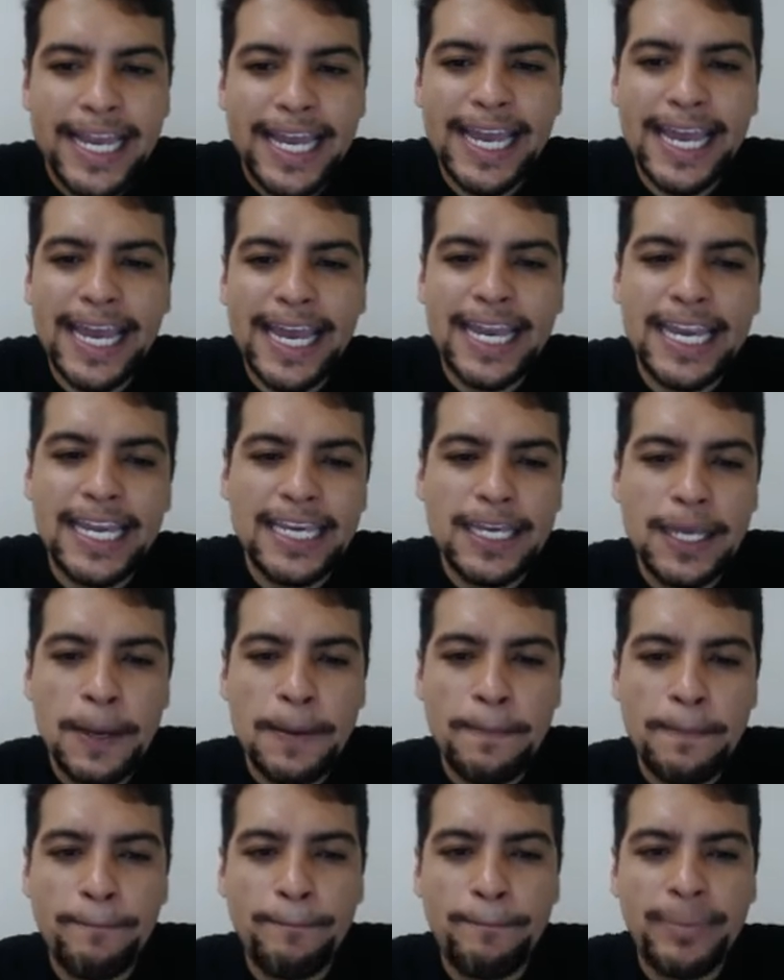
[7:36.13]

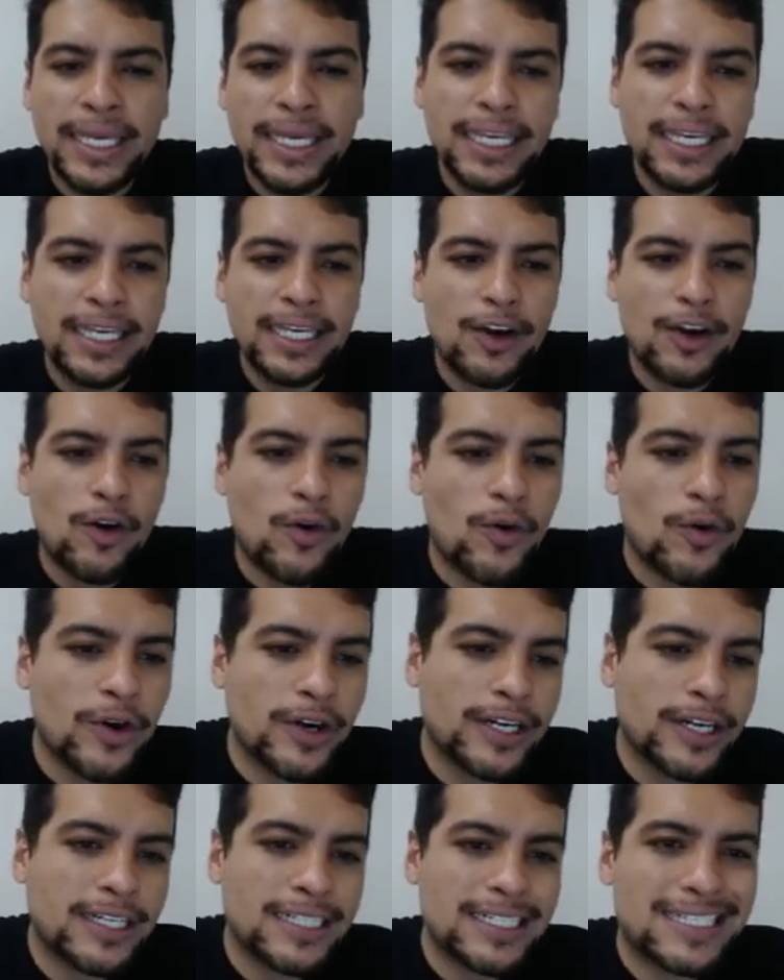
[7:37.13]
A, B,
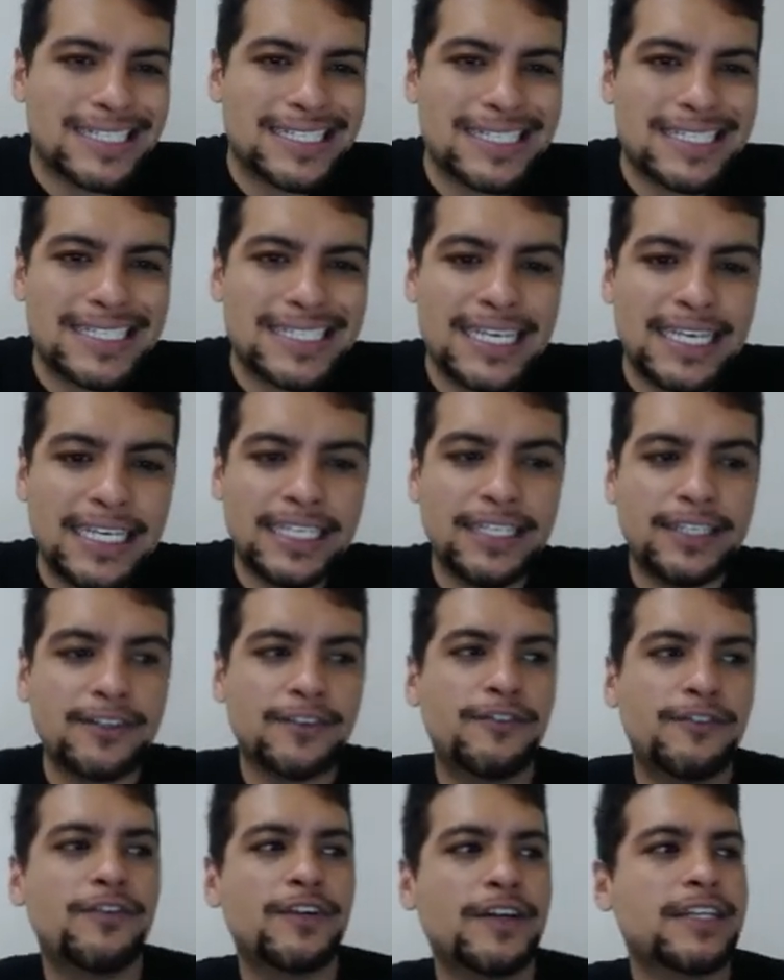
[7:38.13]
or C
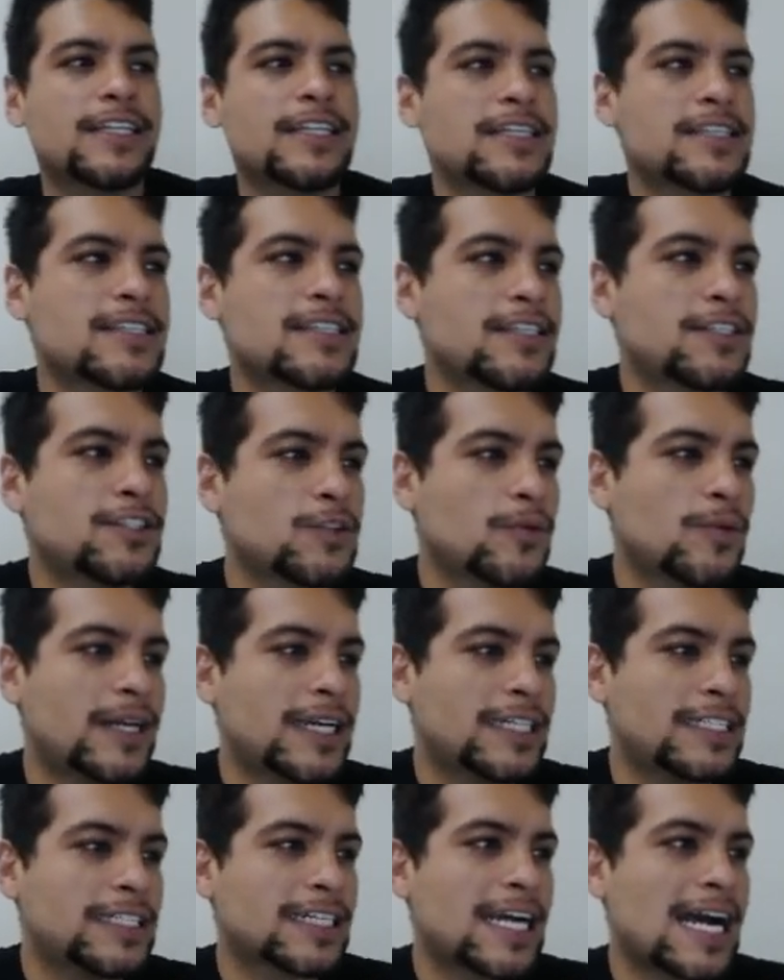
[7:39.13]
for this
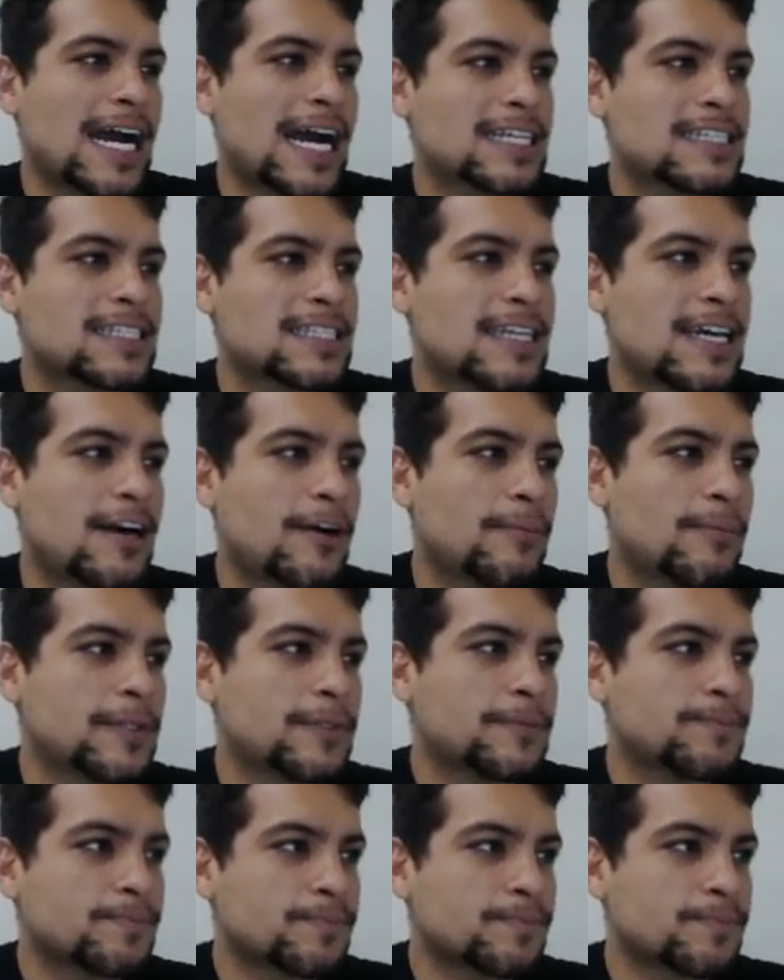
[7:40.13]
situation? Guys, tell me.